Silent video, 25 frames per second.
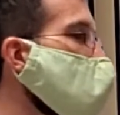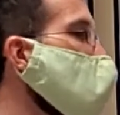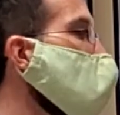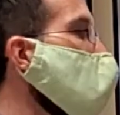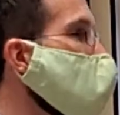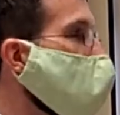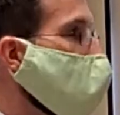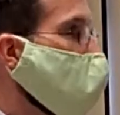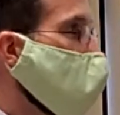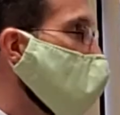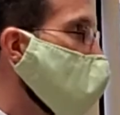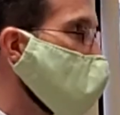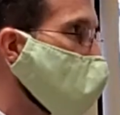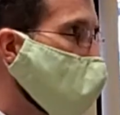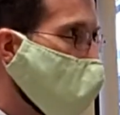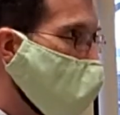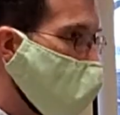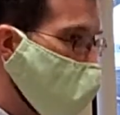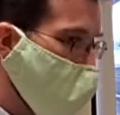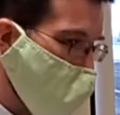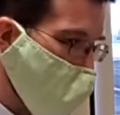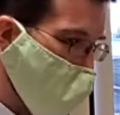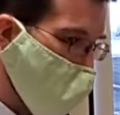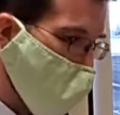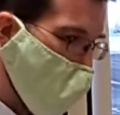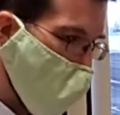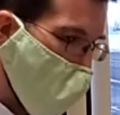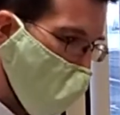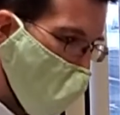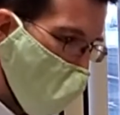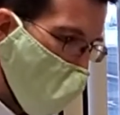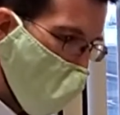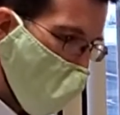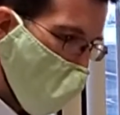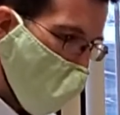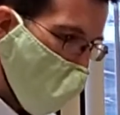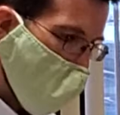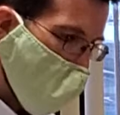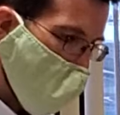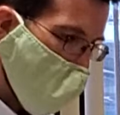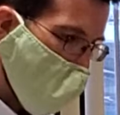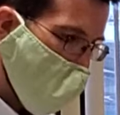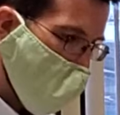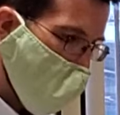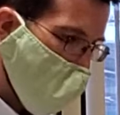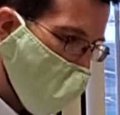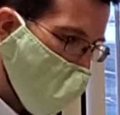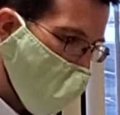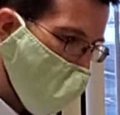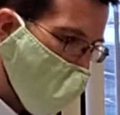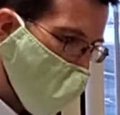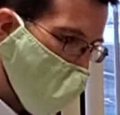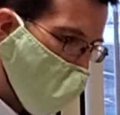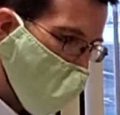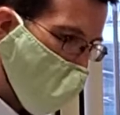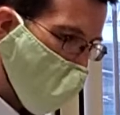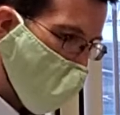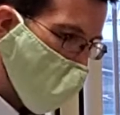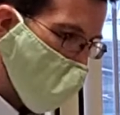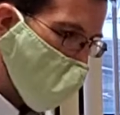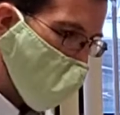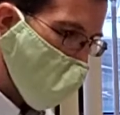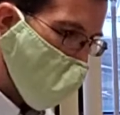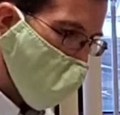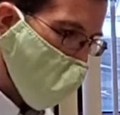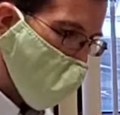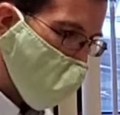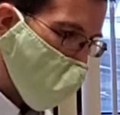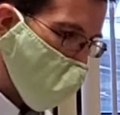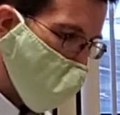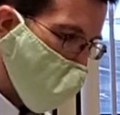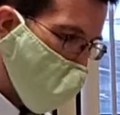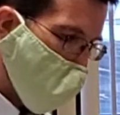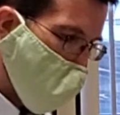best expression of Islam.